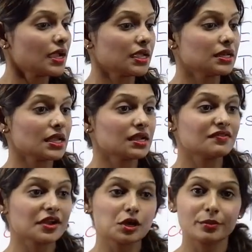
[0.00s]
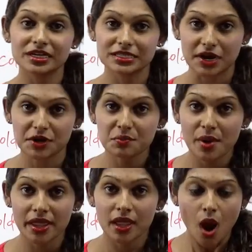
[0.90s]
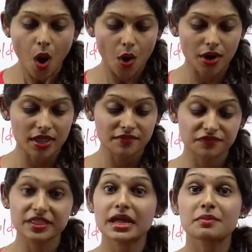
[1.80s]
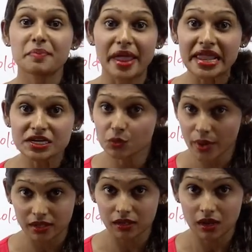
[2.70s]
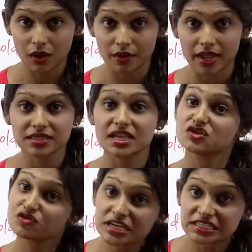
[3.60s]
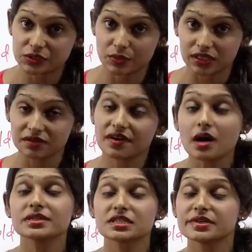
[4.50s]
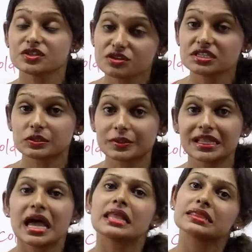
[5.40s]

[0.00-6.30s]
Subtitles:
in a very humanitarian way, or if they are paid well, all right, they are treated well, the farmers are being treated well,